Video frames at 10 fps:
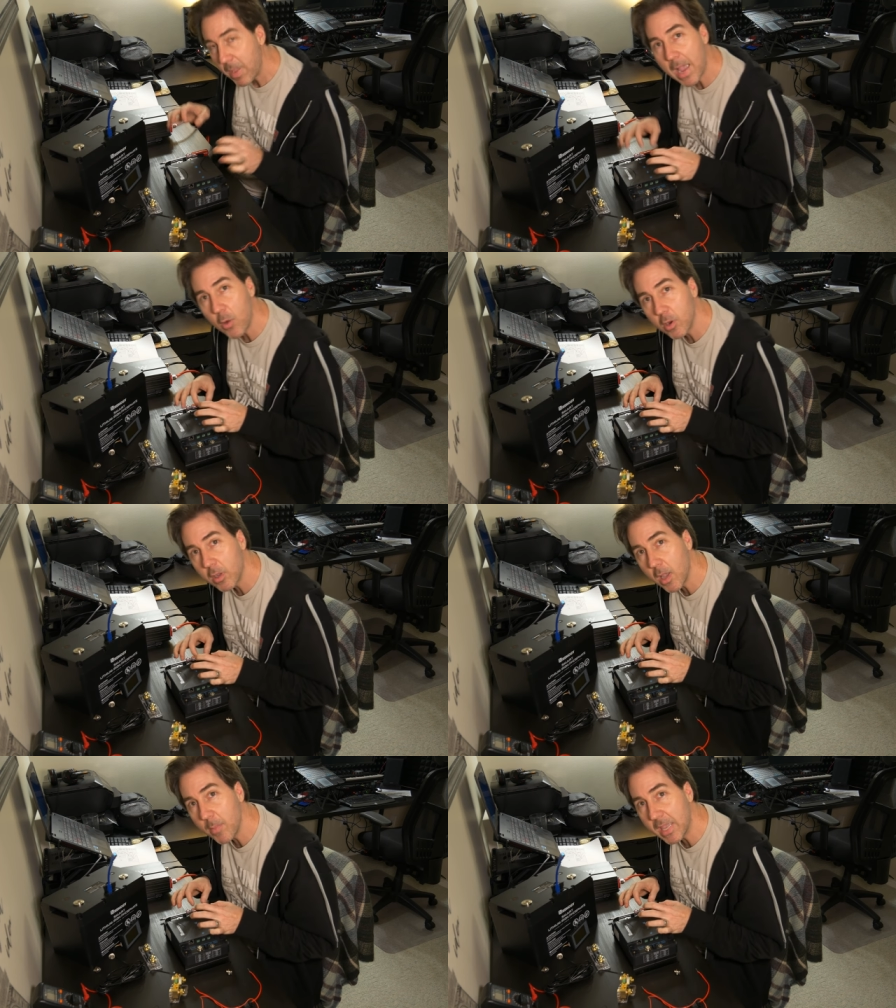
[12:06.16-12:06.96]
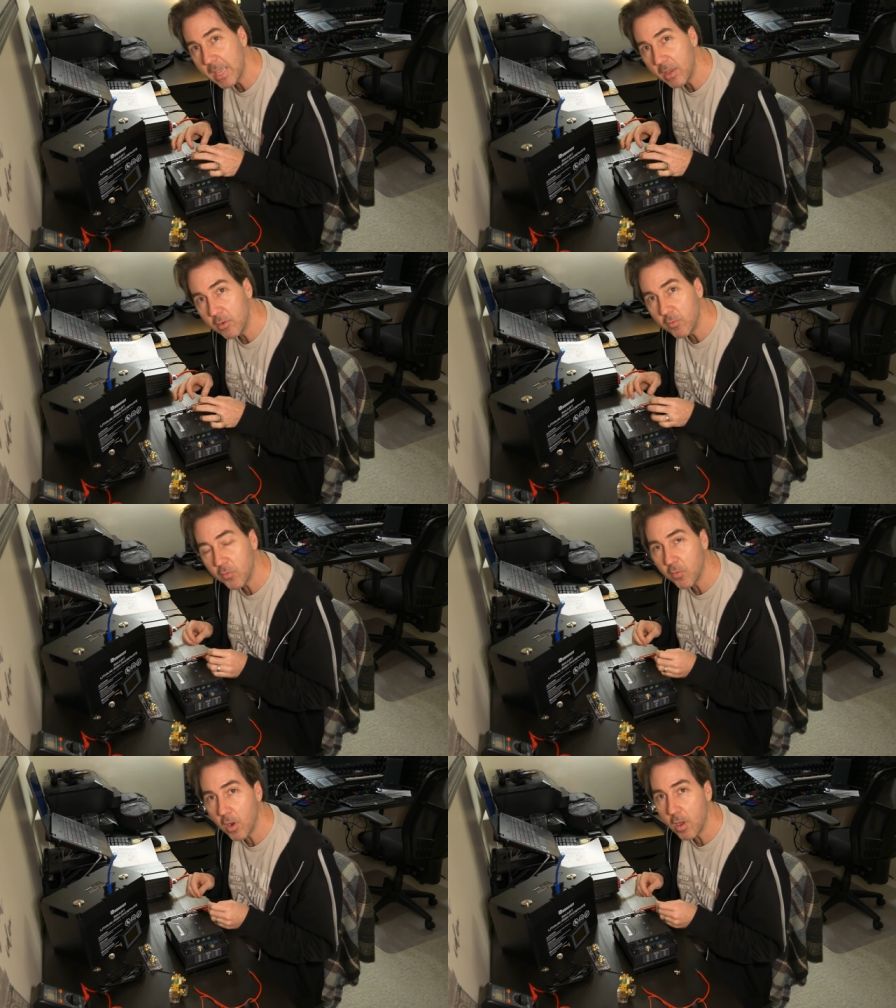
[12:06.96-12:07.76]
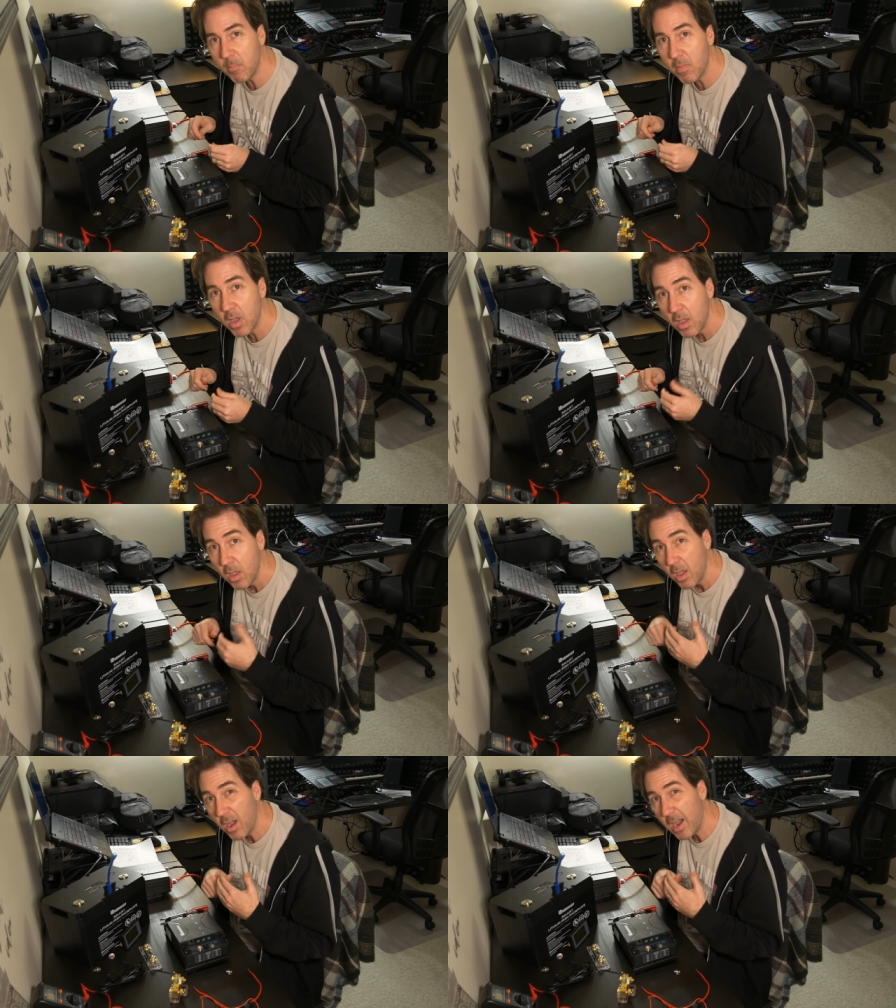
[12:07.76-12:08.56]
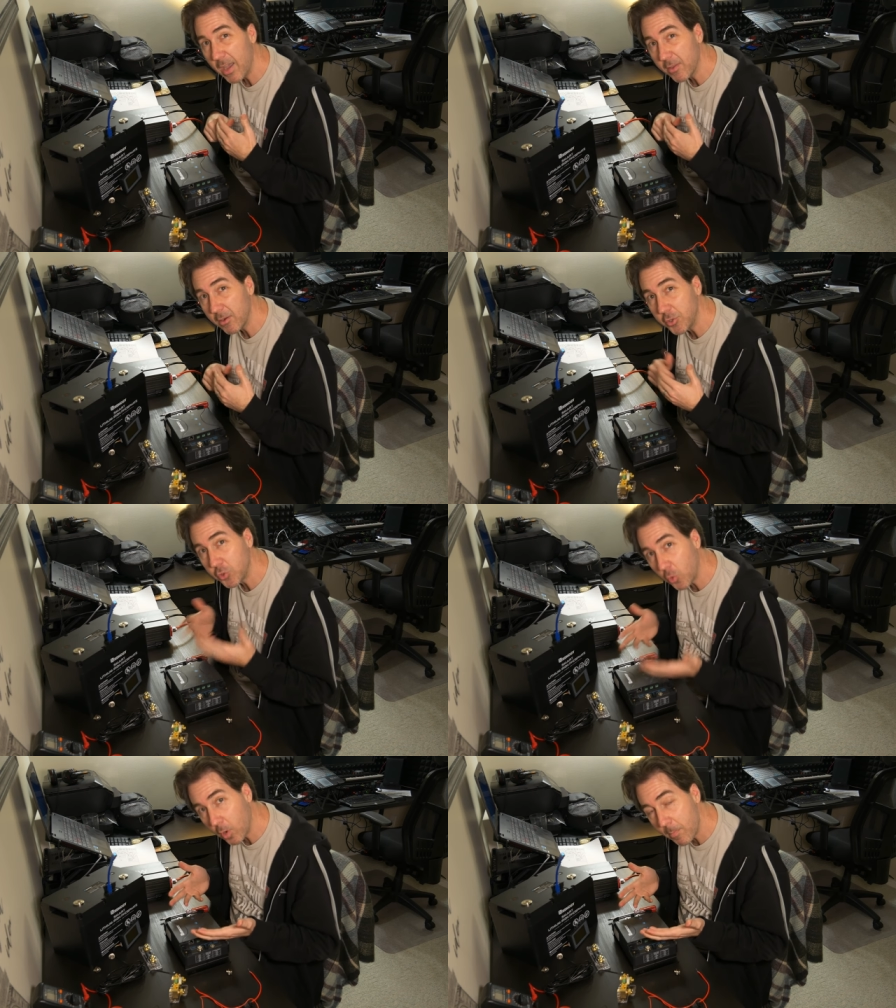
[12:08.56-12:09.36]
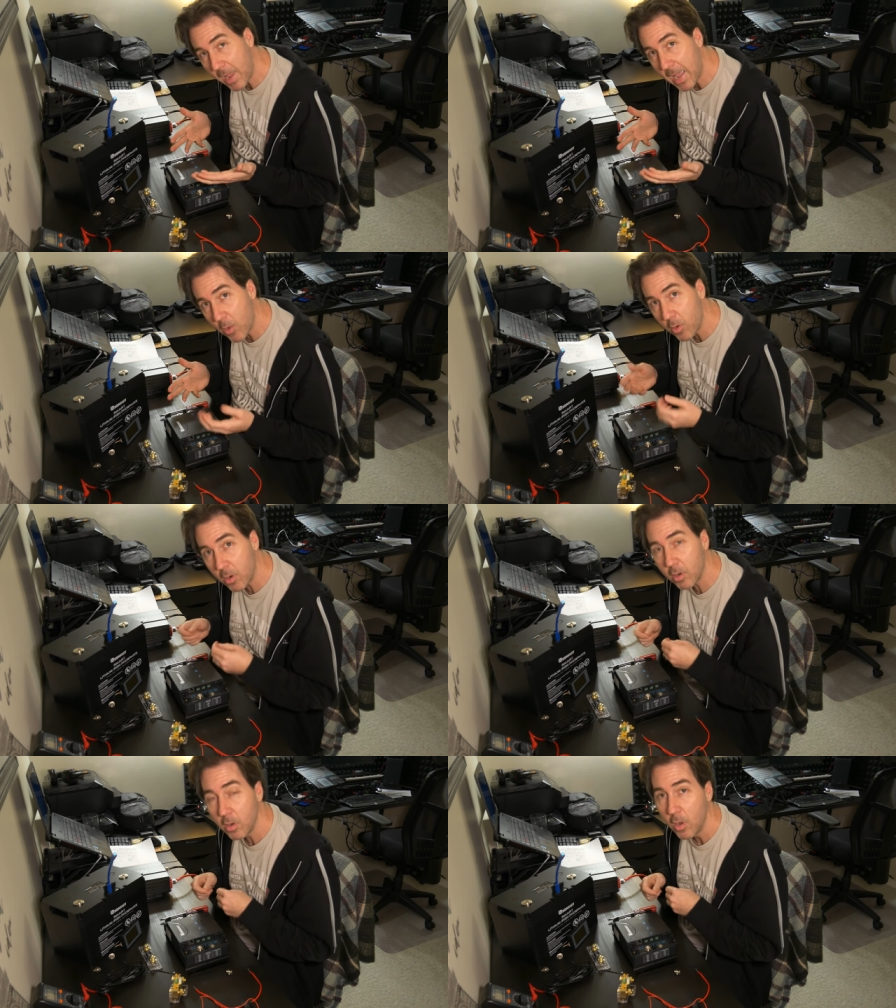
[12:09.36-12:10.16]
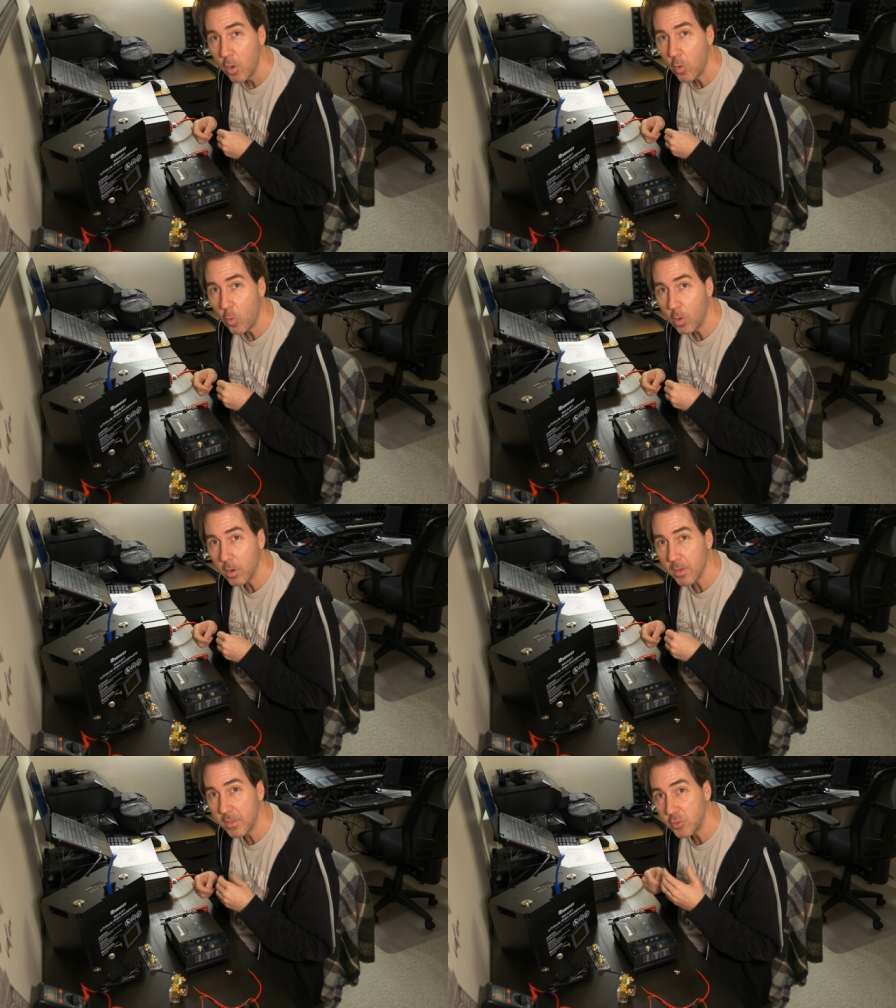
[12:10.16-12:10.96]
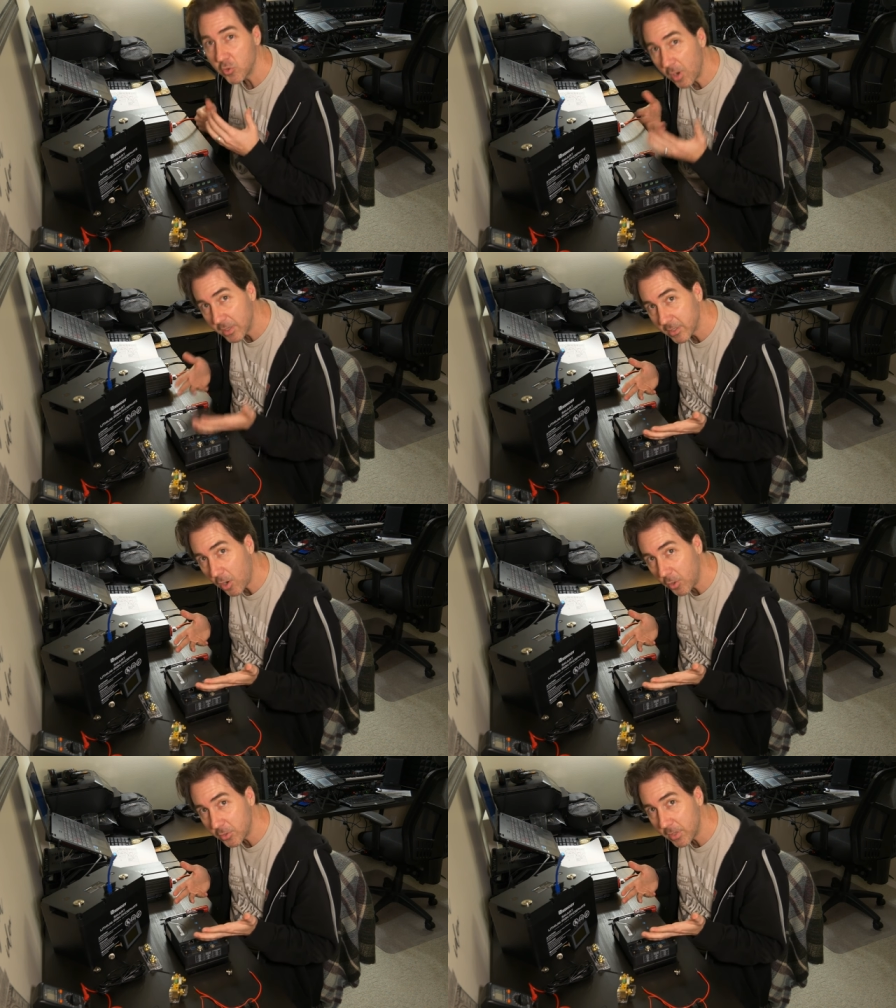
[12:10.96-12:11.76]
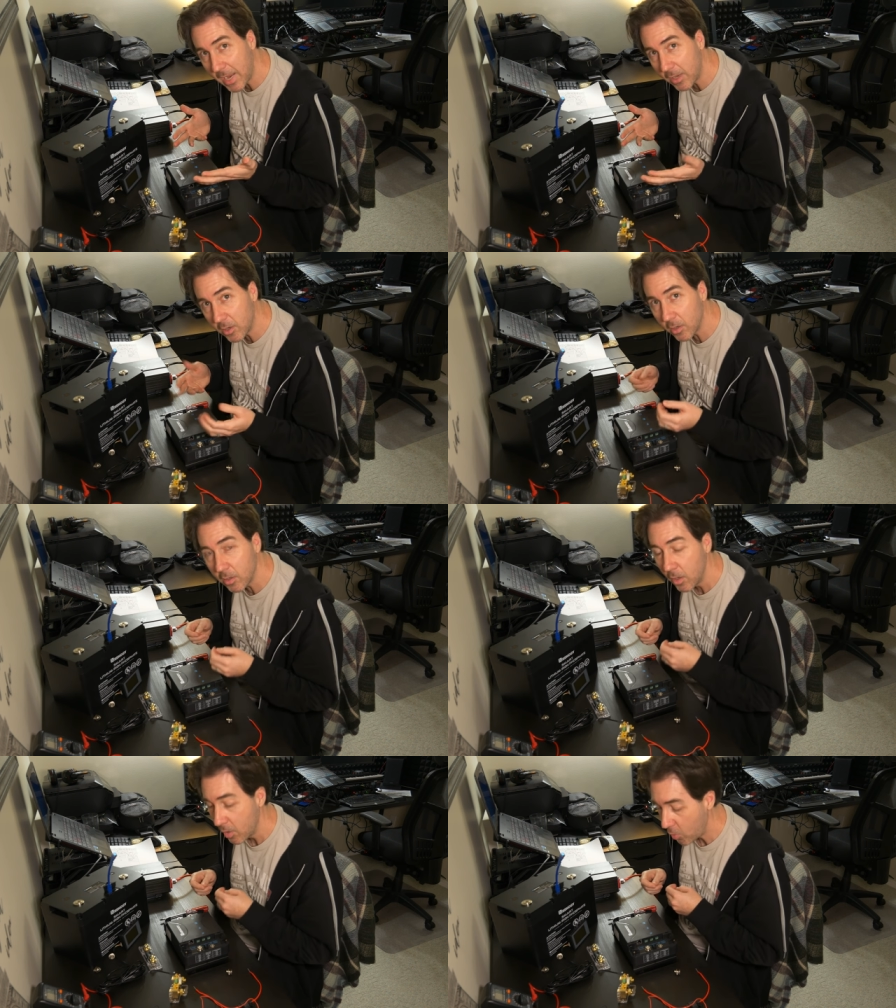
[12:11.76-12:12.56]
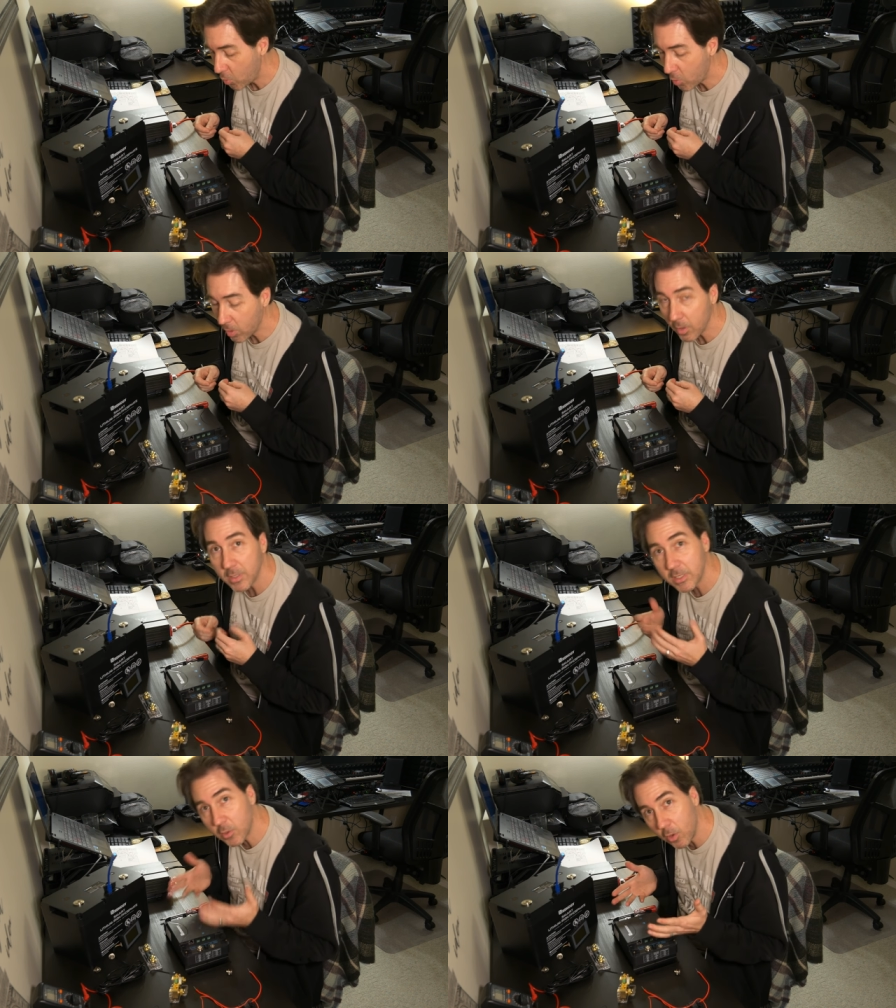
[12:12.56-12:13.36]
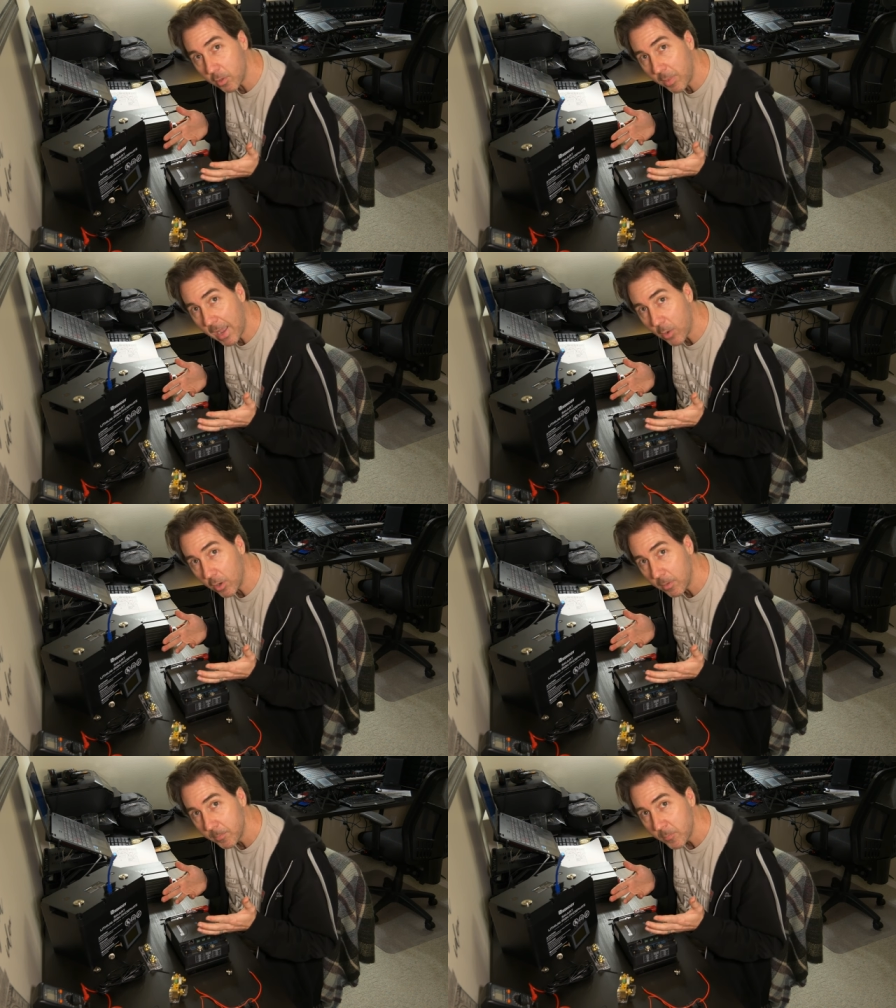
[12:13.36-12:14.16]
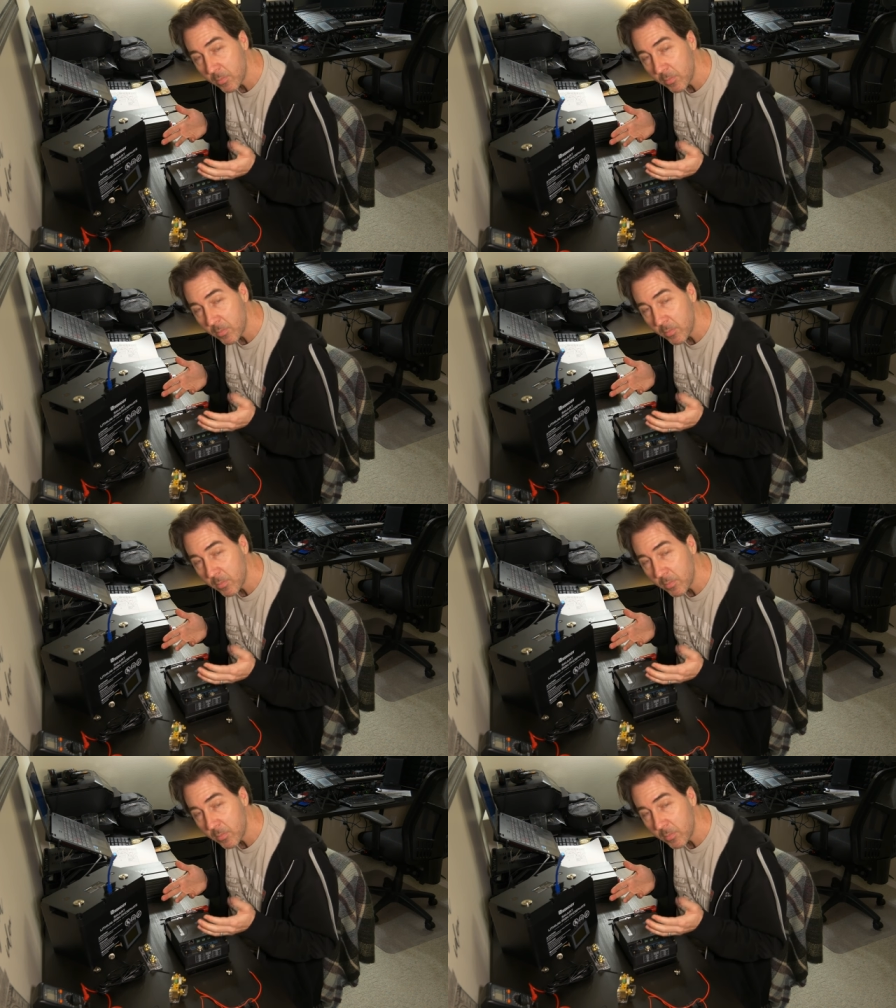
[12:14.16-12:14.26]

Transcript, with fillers: power coming in from either shore power or the truck's alternator or solar power,